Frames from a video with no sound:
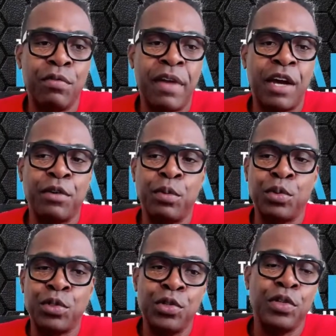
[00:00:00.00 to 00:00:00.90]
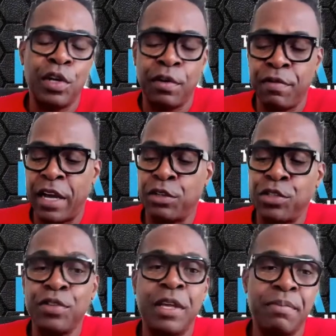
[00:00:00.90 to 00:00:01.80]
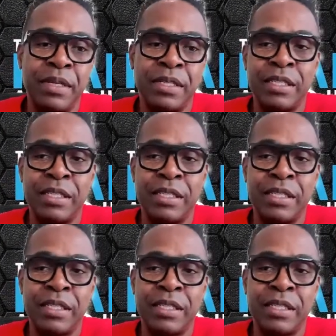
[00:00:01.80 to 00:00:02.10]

value to that